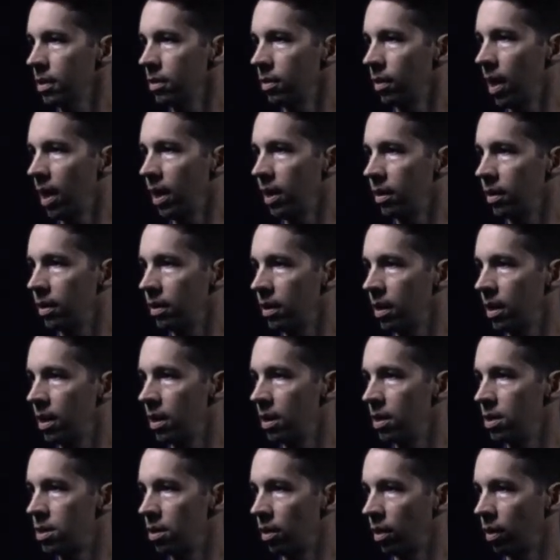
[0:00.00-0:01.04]
Right?
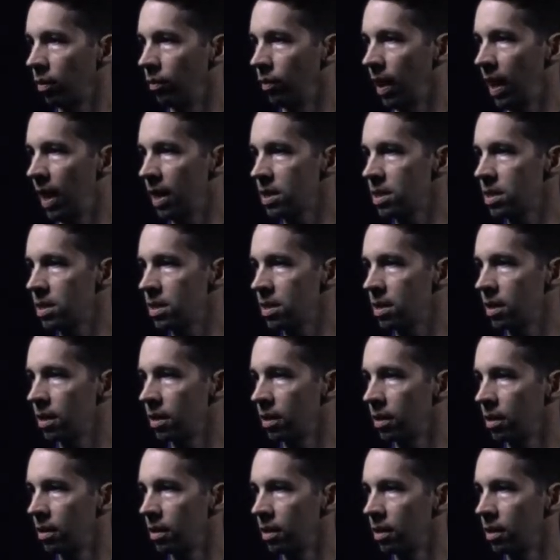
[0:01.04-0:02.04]
So at rest,